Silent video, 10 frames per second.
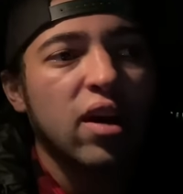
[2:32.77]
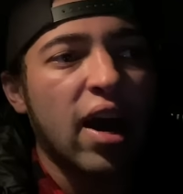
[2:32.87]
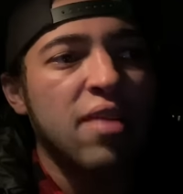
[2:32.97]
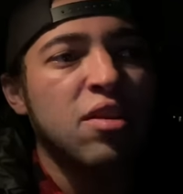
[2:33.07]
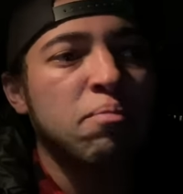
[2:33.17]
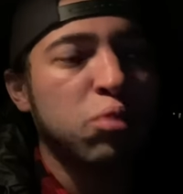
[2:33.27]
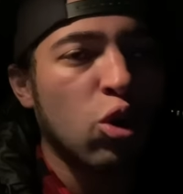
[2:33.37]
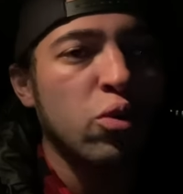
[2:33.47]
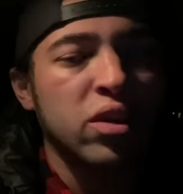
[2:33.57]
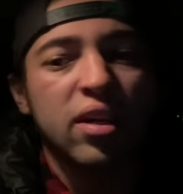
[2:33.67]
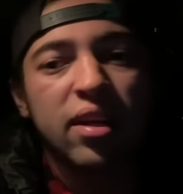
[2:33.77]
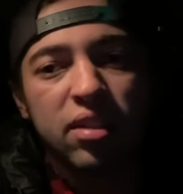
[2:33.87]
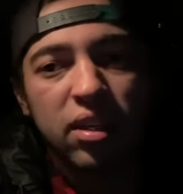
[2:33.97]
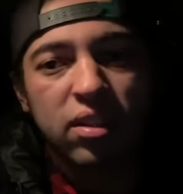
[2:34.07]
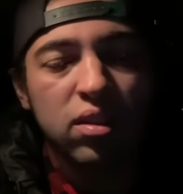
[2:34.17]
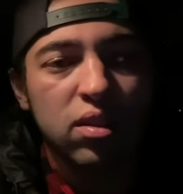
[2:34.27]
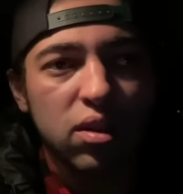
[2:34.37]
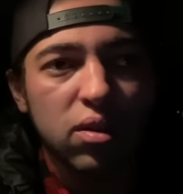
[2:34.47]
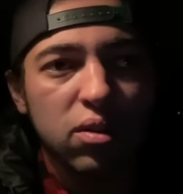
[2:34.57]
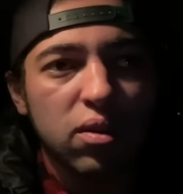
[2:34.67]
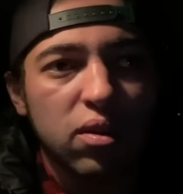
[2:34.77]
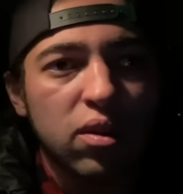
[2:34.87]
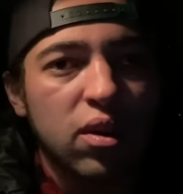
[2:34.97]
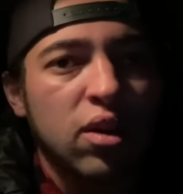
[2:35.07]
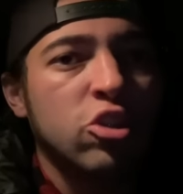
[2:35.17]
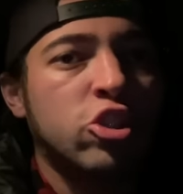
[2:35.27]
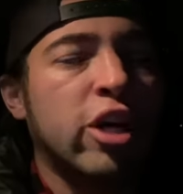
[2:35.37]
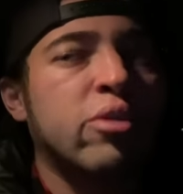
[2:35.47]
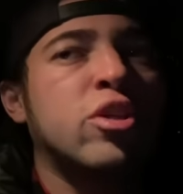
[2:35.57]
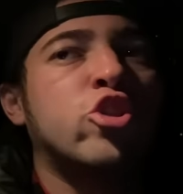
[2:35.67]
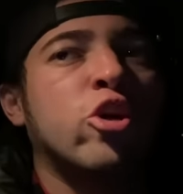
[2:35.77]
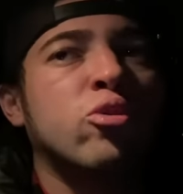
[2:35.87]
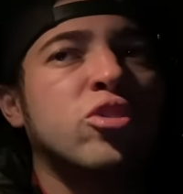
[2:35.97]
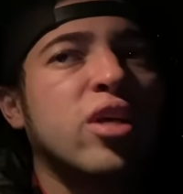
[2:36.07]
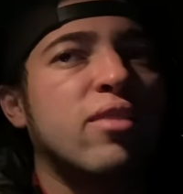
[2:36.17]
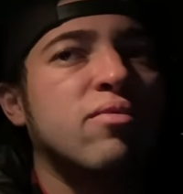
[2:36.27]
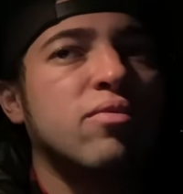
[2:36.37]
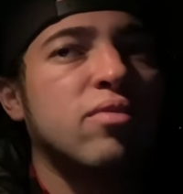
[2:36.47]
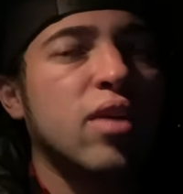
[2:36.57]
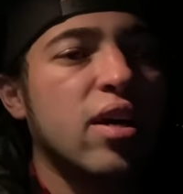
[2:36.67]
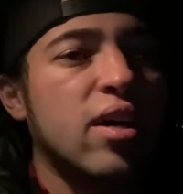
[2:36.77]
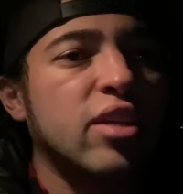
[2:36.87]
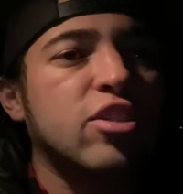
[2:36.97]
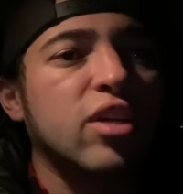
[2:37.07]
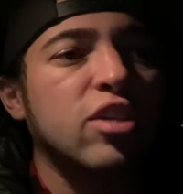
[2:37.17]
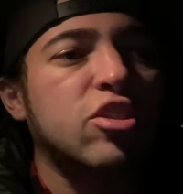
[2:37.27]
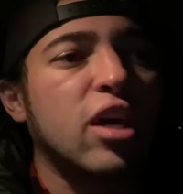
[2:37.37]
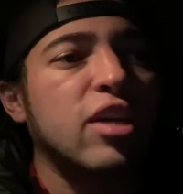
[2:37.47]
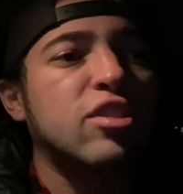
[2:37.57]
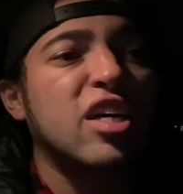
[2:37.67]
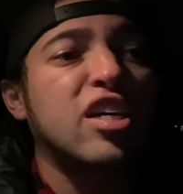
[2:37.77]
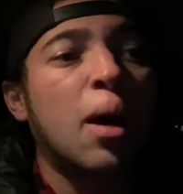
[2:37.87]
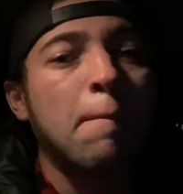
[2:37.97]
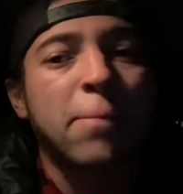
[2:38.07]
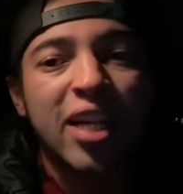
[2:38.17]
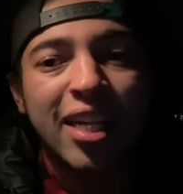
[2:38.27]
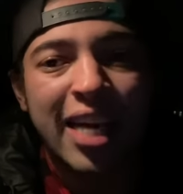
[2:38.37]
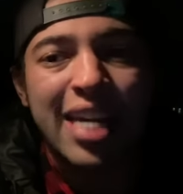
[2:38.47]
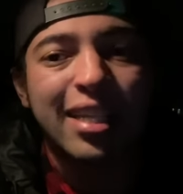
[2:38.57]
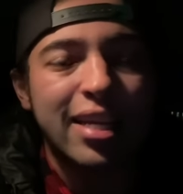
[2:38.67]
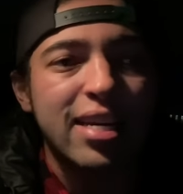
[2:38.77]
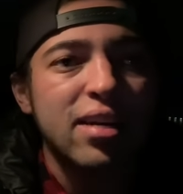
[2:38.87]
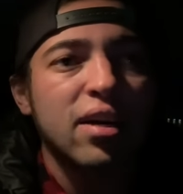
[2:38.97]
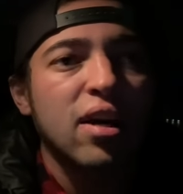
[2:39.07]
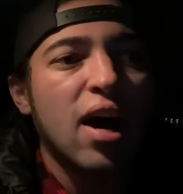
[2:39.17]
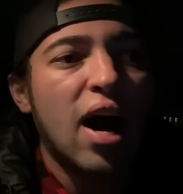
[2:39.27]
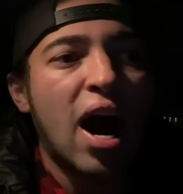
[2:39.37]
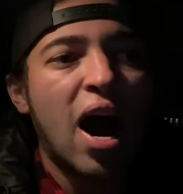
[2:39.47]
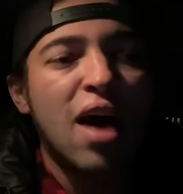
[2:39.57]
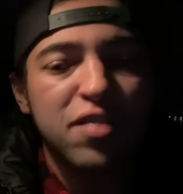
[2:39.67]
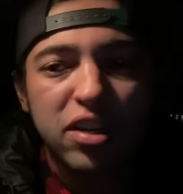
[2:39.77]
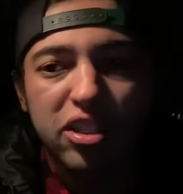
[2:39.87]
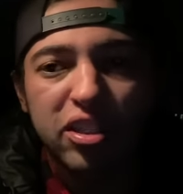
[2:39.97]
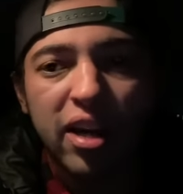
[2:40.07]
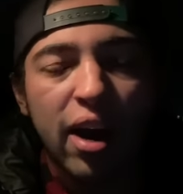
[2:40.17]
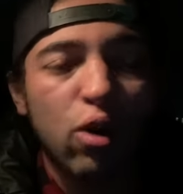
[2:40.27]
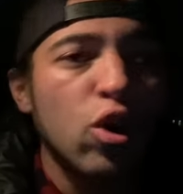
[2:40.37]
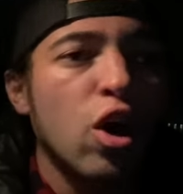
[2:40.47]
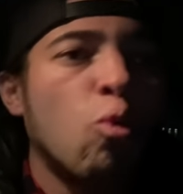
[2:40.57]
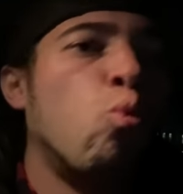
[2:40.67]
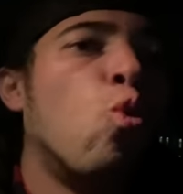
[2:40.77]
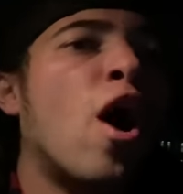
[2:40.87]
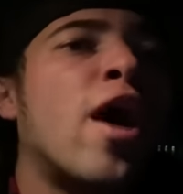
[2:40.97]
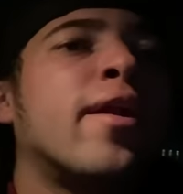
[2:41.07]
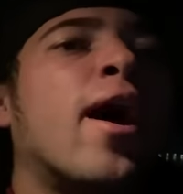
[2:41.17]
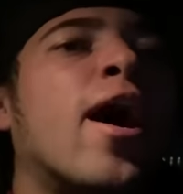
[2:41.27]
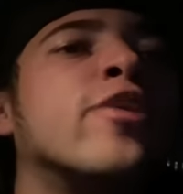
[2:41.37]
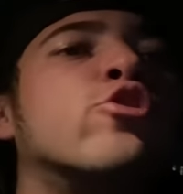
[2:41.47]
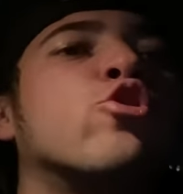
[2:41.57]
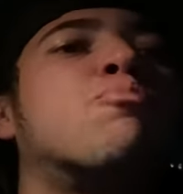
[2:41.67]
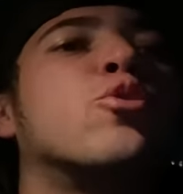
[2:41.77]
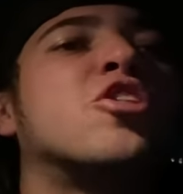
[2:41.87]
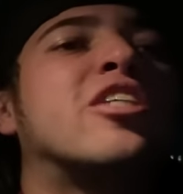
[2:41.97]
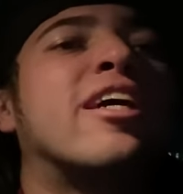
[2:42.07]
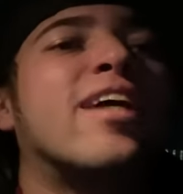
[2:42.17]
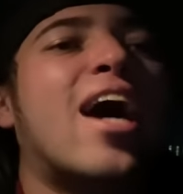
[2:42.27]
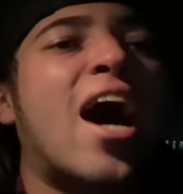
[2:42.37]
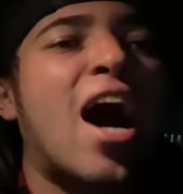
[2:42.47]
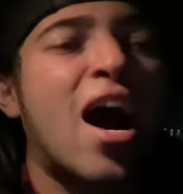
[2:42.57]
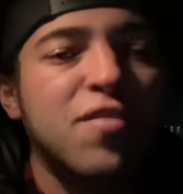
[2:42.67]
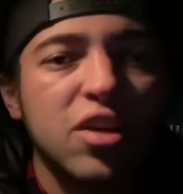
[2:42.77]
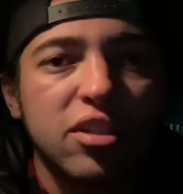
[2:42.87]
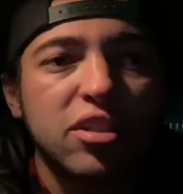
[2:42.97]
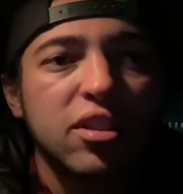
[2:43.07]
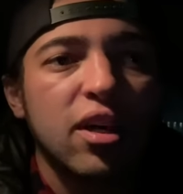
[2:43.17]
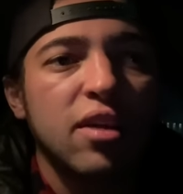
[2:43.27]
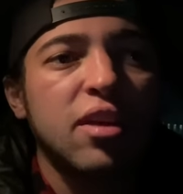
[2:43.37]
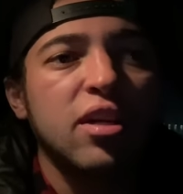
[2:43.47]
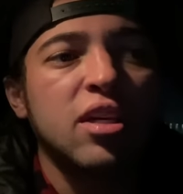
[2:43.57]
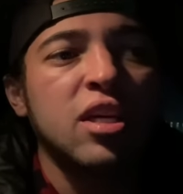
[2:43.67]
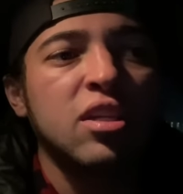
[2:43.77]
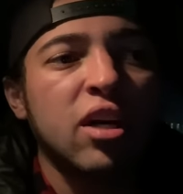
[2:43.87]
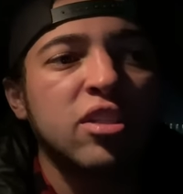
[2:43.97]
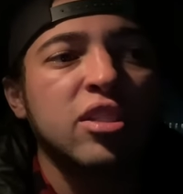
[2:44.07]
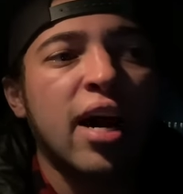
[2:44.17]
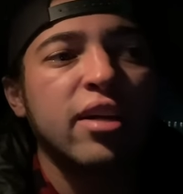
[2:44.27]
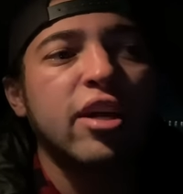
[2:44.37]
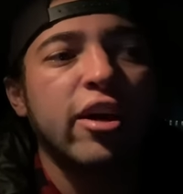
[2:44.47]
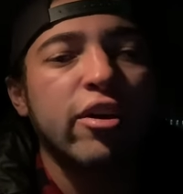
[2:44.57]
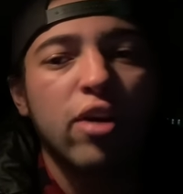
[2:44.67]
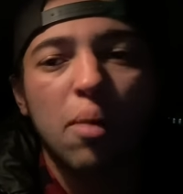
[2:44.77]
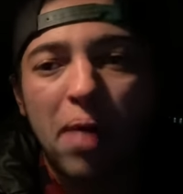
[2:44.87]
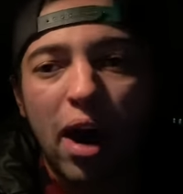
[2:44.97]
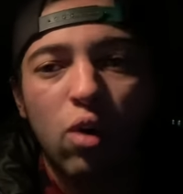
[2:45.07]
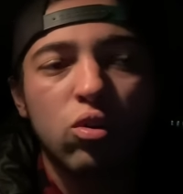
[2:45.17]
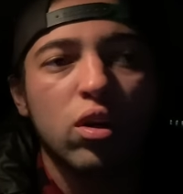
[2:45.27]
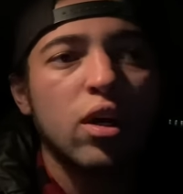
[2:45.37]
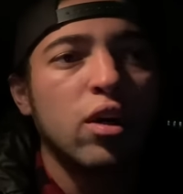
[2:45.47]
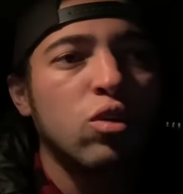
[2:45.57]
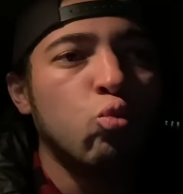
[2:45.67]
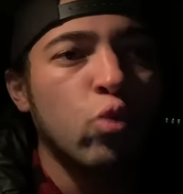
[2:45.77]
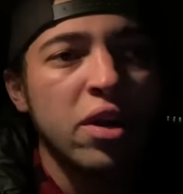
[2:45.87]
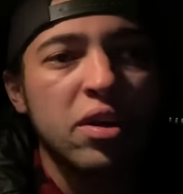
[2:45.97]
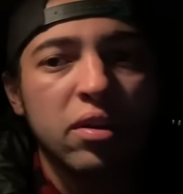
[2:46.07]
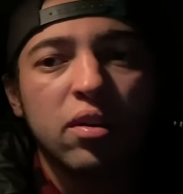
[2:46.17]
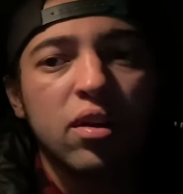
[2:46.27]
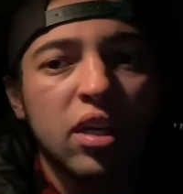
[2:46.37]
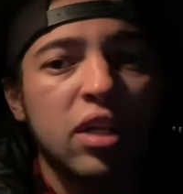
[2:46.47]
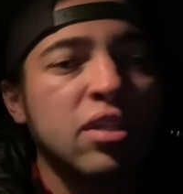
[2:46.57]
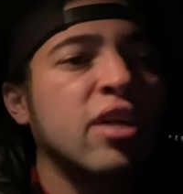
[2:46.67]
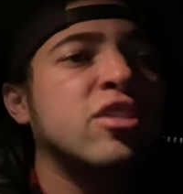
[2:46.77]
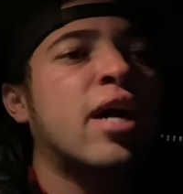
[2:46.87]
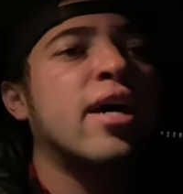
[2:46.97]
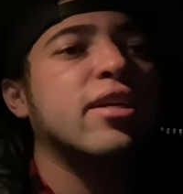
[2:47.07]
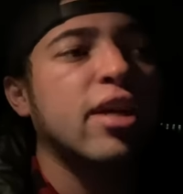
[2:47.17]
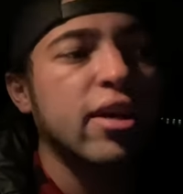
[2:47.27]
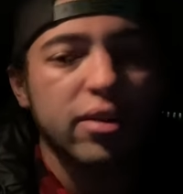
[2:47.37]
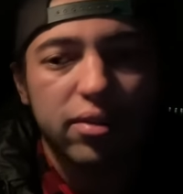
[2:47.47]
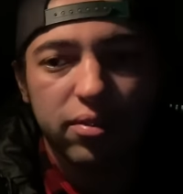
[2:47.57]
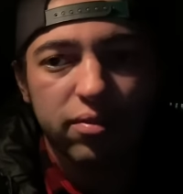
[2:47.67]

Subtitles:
and then blowing it at the end of the year. Jerry Jones, it's completely obvious now, 100% obvious that he does not care about winning. He does not care.